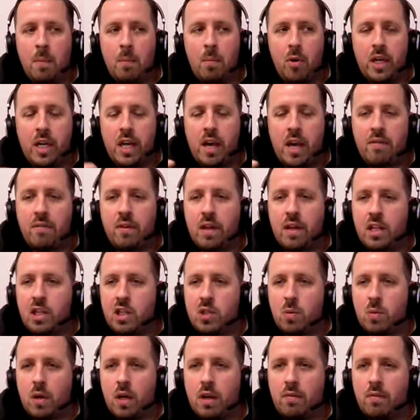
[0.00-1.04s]
and putting the effort
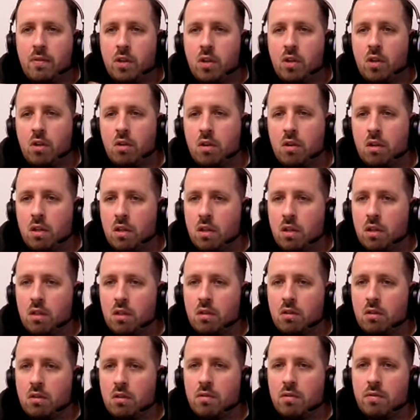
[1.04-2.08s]
into it if you're not going to
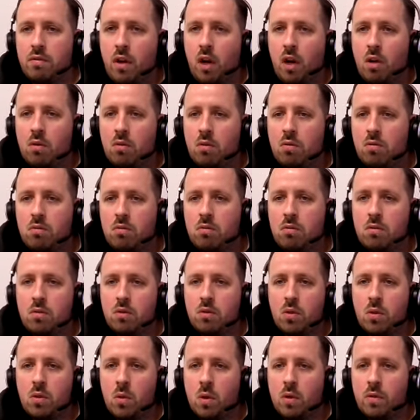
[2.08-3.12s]
follow
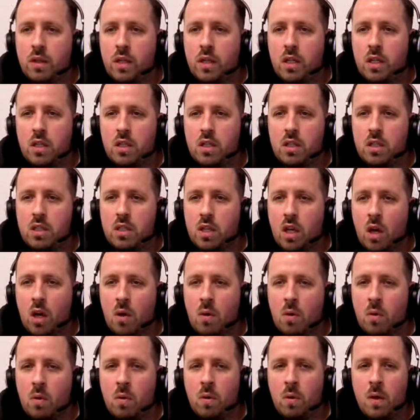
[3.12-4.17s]
all of it.
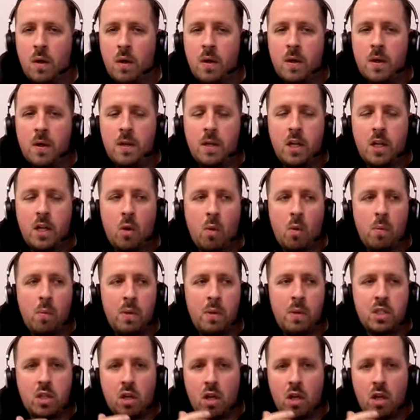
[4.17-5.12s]
So, mm. you know, when we